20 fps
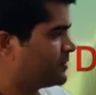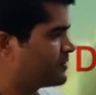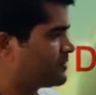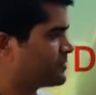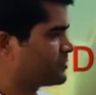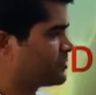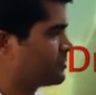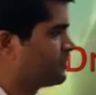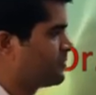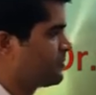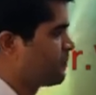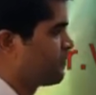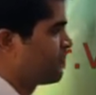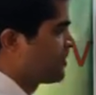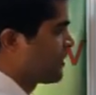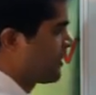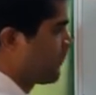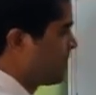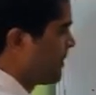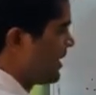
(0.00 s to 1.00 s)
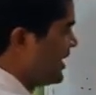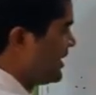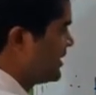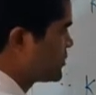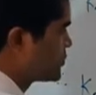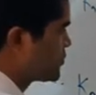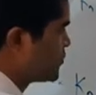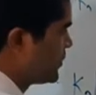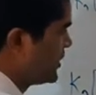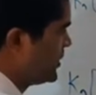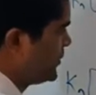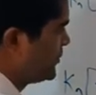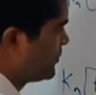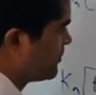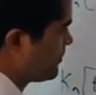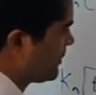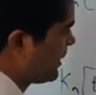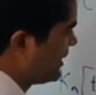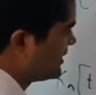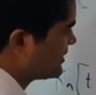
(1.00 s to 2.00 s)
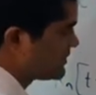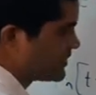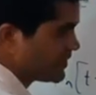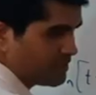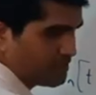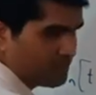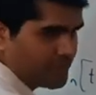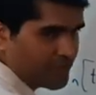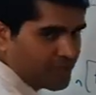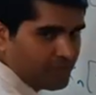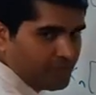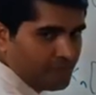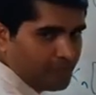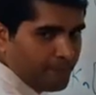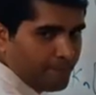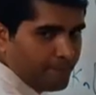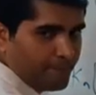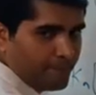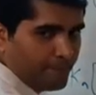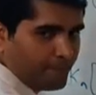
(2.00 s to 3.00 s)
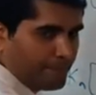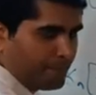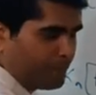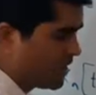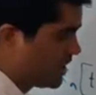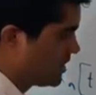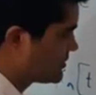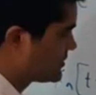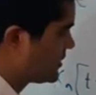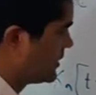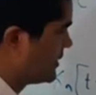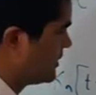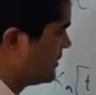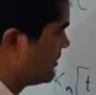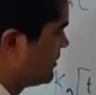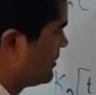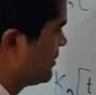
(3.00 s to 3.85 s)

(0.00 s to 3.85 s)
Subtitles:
So minus 1 into minus n become plus n,